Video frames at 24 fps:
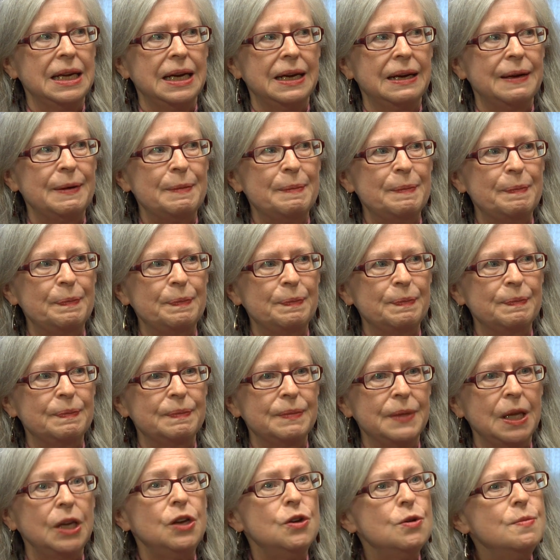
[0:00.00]
um,
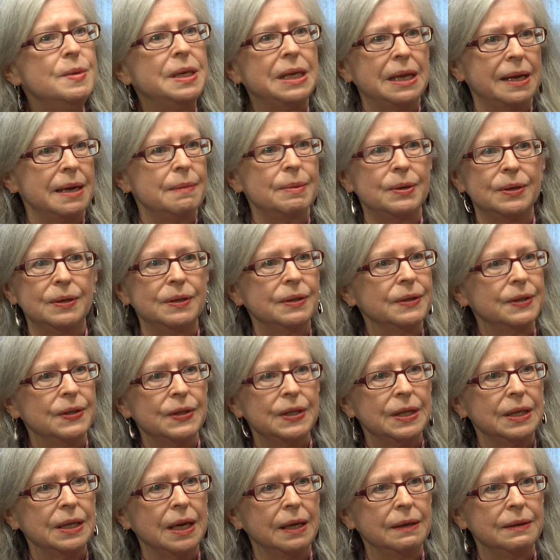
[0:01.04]
human labor.
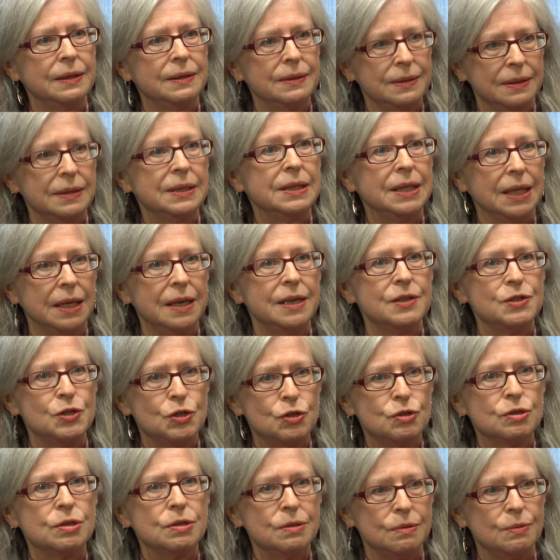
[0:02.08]
Like, it
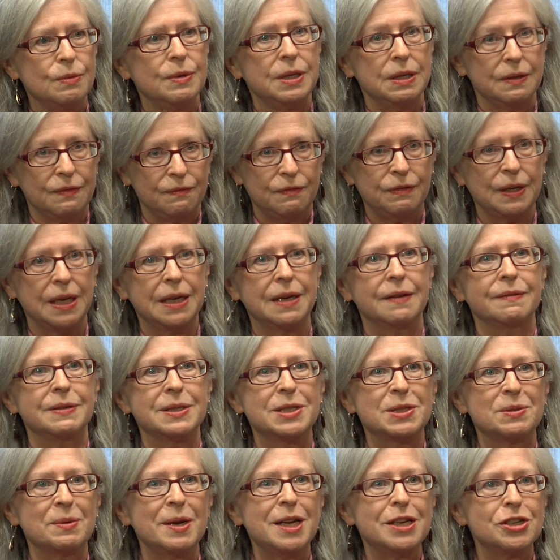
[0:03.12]
is true, with a flick of a
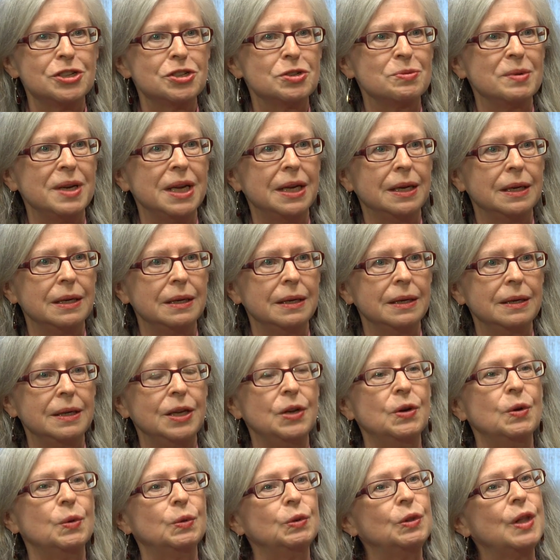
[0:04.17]
switch, we can,
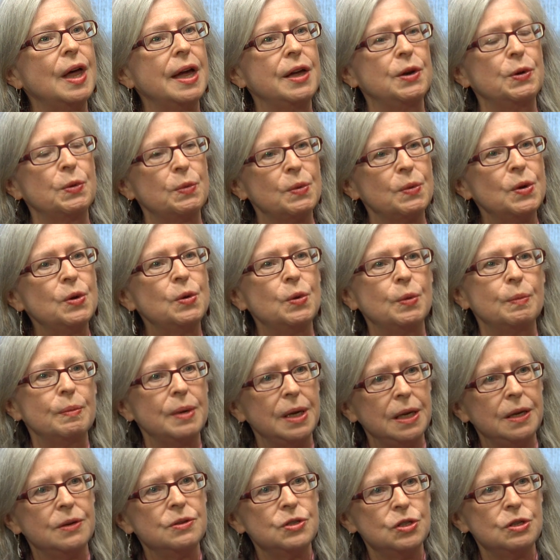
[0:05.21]
you know, light a room.
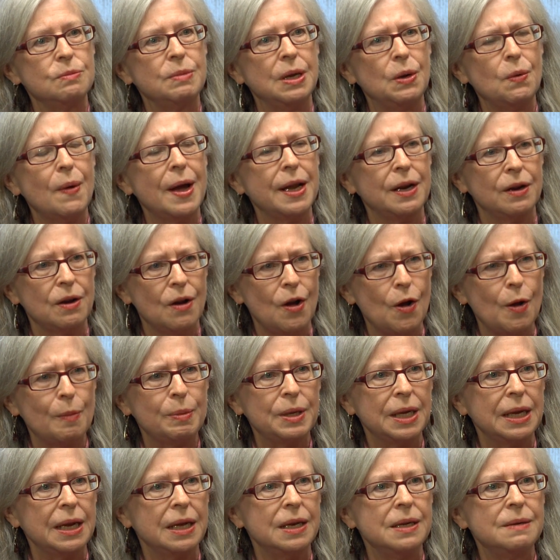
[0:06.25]
It used to be quite a
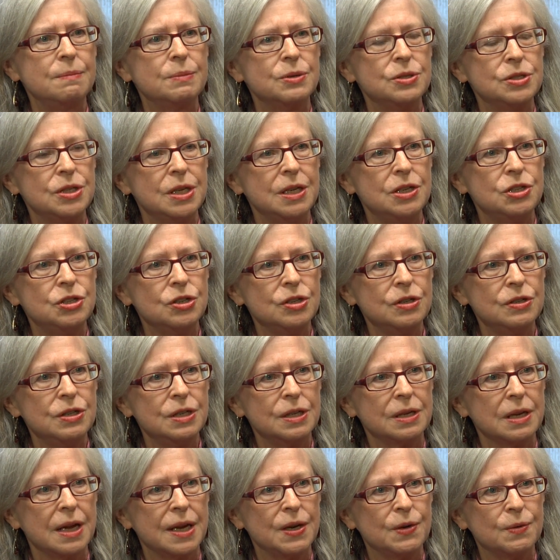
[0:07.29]
complicated procedure
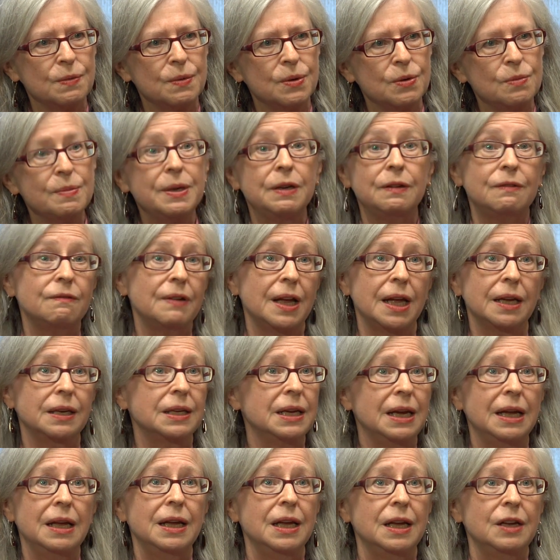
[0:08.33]
to light a room, and in fact,
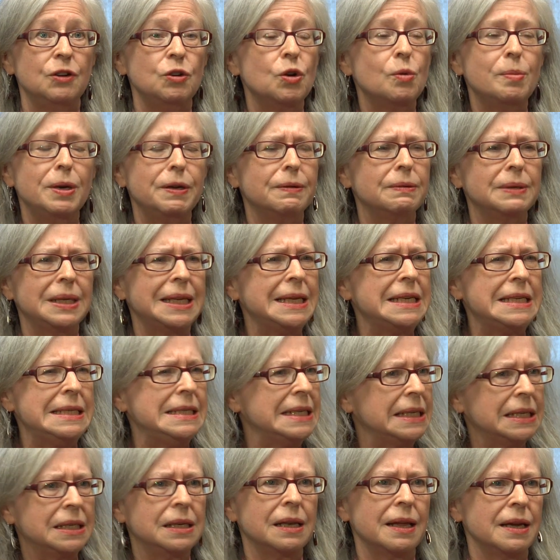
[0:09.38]
nobody really
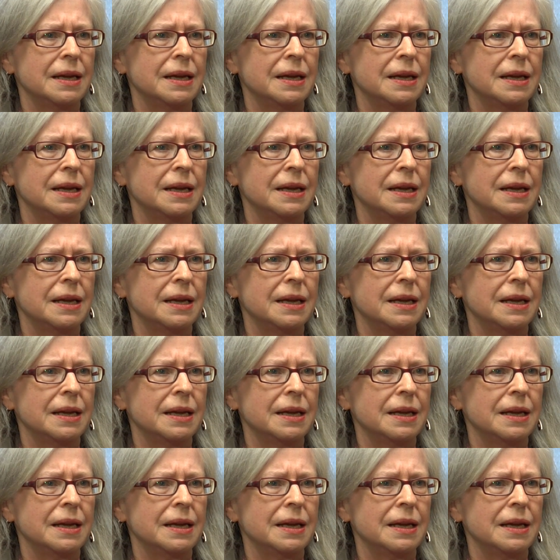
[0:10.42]
did